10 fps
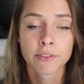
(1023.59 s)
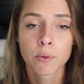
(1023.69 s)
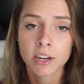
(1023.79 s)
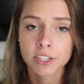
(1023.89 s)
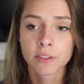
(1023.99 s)
If
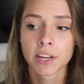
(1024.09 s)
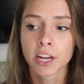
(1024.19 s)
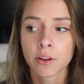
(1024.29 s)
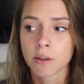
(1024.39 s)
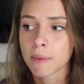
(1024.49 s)
you watch the
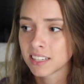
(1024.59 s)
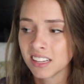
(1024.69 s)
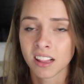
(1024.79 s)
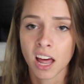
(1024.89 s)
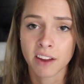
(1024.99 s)
video, you may
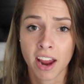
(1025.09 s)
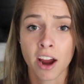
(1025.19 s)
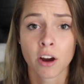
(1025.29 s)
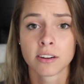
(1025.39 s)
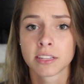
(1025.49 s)
see a lot of
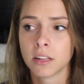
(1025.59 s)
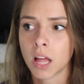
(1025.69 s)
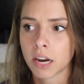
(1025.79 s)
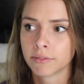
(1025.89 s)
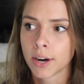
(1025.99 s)
errors and a
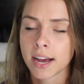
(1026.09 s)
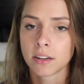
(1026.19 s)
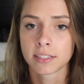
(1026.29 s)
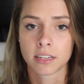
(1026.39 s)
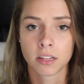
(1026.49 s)
lot of
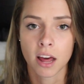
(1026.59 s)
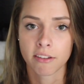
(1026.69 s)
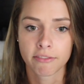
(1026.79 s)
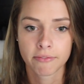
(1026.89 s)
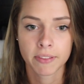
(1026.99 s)
rails and a
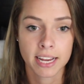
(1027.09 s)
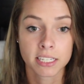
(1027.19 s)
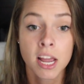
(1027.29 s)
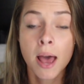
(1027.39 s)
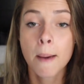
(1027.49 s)
lot of things,